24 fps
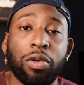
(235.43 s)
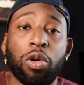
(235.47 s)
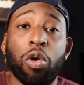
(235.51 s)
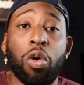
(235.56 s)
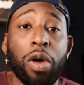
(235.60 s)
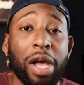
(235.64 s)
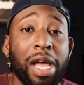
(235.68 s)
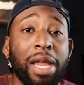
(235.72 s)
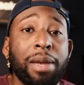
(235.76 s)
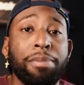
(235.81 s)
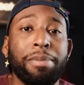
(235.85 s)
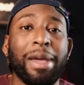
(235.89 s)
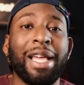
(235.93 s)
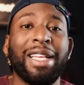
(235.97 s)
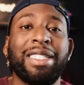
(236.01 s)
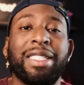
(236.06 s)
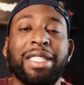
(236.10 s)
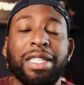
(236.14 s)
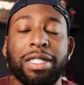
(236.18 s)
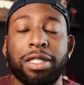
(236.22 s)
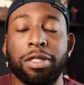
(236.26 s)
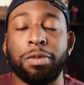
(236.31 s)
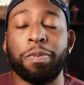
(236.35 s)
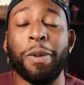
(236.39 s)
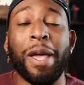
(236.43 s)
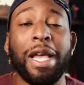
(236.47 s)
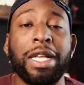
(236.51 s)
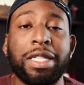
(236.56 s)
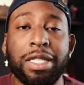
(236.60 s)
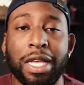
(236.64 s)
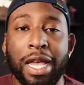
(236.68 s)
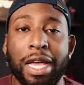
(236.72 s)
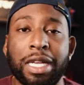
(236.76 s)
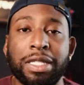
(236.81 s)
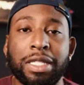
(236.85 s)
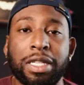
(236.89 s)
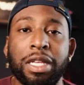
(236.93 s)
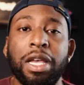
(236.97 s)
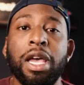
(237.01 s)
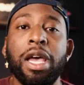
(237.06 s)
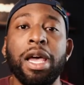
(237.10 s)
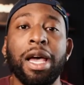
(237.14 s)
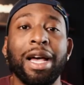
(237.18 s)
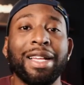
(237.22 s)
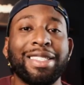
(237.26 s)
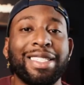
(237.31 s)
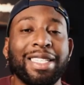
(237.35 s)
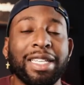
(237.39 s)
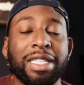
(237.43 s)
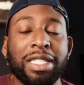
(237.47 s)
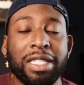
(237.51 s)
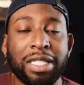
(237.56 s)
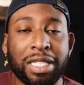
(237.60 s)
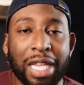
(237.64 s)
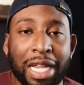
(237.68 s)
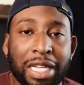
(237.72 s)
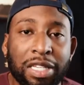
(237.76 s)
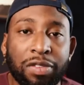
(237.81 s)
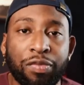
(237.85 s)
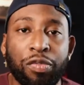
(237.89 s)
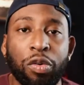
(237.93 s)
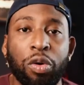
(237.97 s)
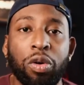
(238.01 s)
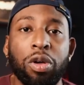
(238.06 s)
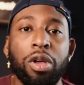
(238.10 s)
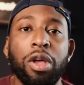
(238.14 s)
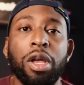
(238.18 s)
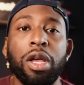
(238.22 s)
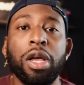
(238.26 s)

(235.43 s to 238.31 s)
Go ahead and make SpaceX a successful